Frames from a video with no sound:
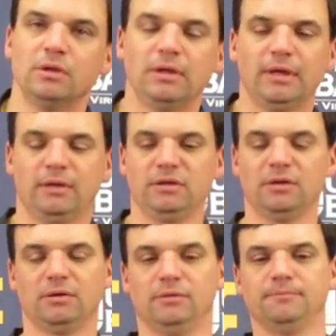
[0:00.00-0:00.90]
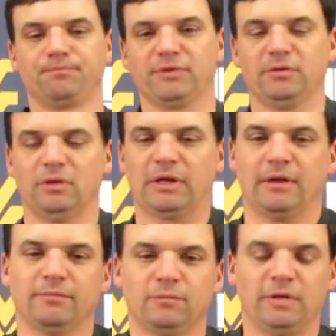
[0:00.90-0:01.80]
Yeah, you know,
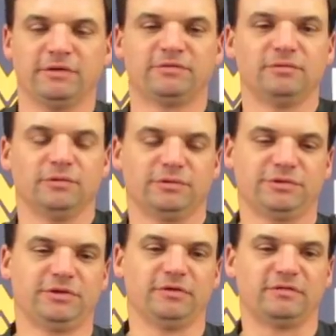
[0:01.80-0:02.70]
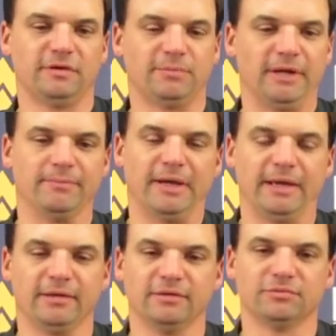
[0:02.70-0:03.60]
what I should have said probably,
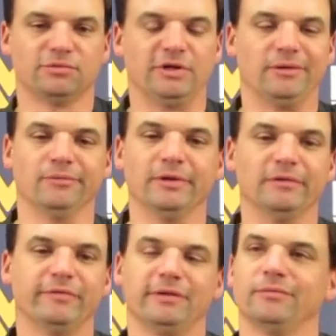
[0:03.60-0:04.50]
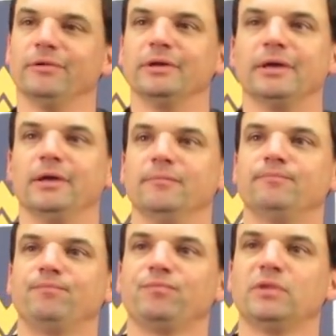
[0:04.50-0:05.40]
Mike, is we're trying to reinvent the run
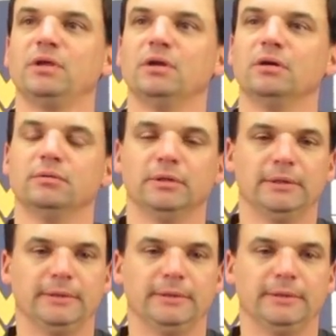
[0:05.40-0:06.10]
game. You know,